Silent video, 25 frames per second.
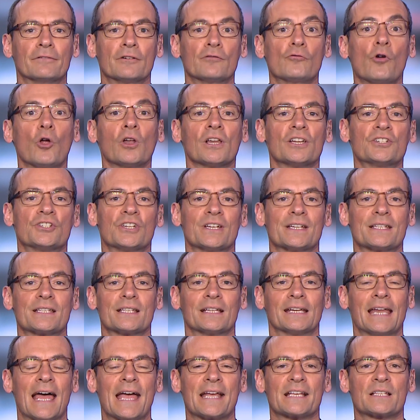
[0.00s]
a
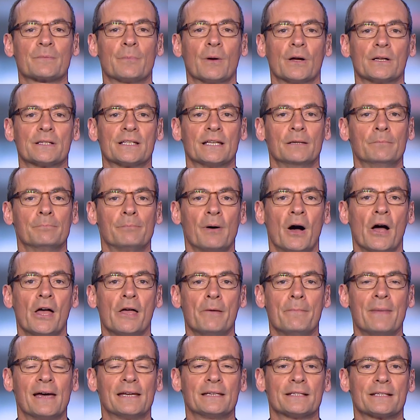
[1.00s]
virologist and expert in
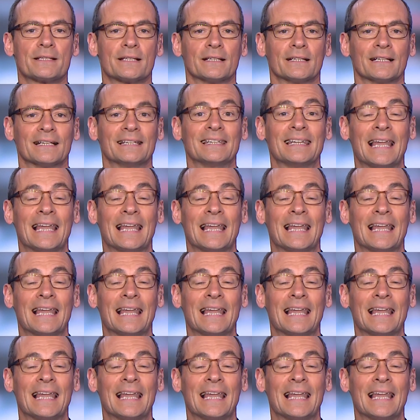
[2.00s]
biomedicine